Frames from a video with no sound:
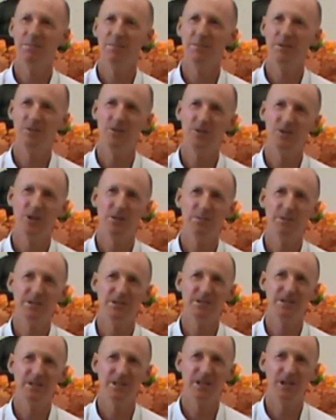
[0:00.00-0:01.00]
Your job is
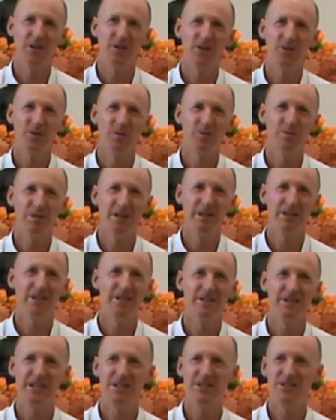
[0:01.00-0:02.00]
to know where the
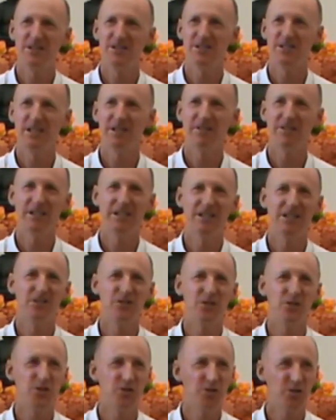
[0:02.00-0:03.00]
attention's going
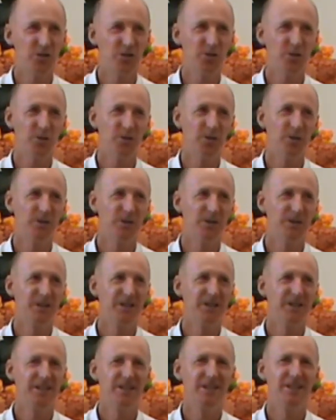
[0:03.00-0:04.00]
to
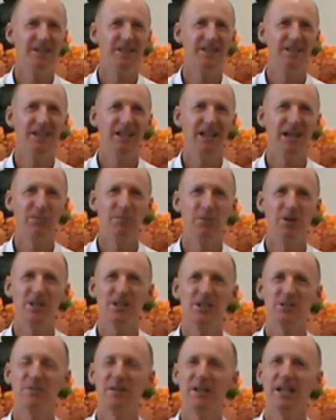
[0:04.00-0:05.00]
and what
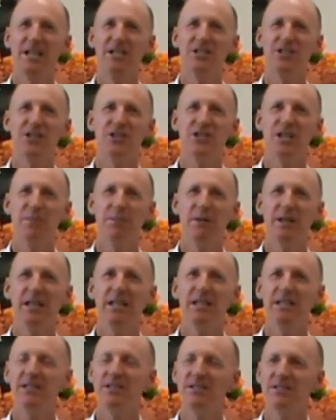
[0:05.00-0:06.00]
its relationship
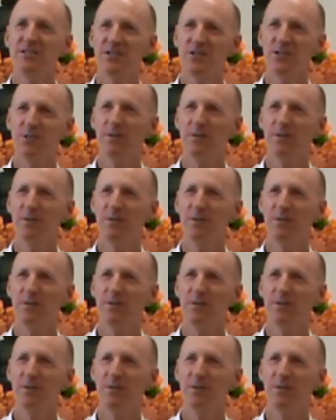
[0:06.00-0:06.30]
is to